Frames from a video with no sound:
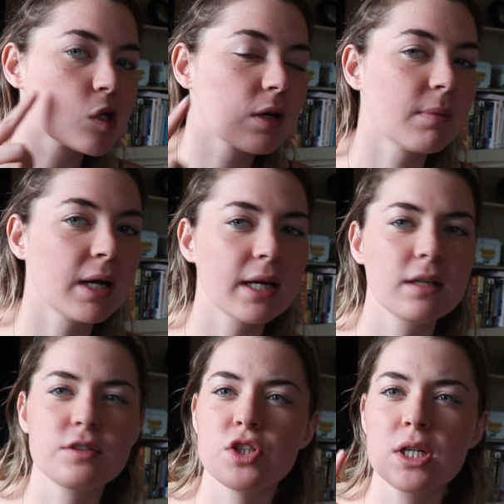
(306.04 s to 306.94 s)

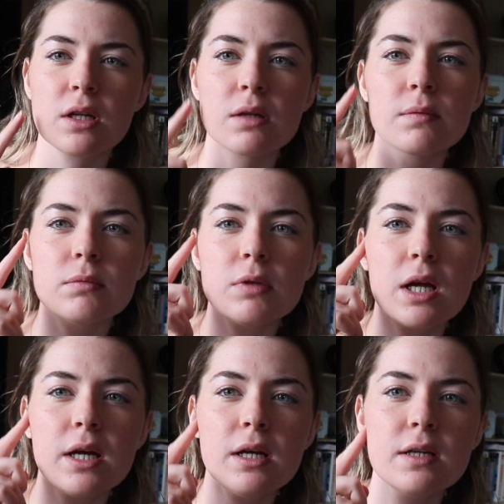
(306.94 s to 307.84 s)
my cheek
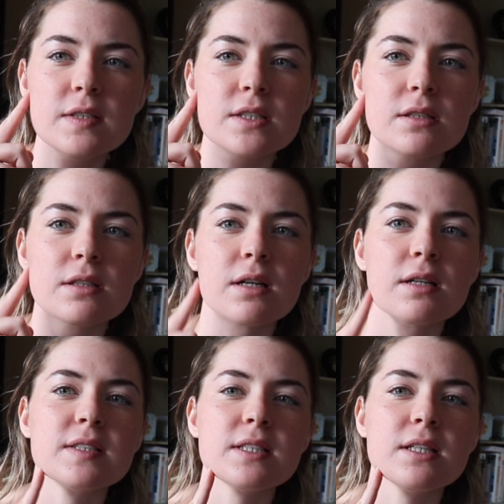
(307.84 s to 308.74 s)
line is, you can kind
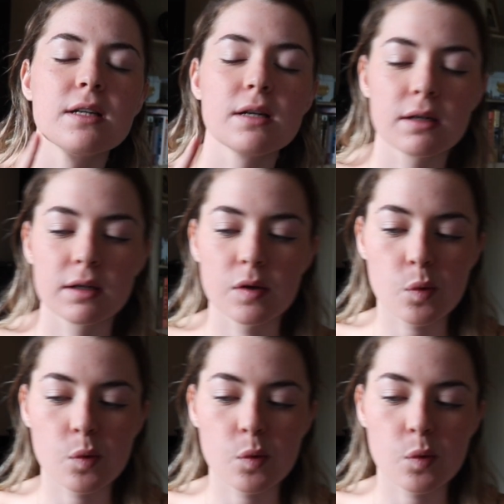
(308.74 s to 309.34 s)
of see there,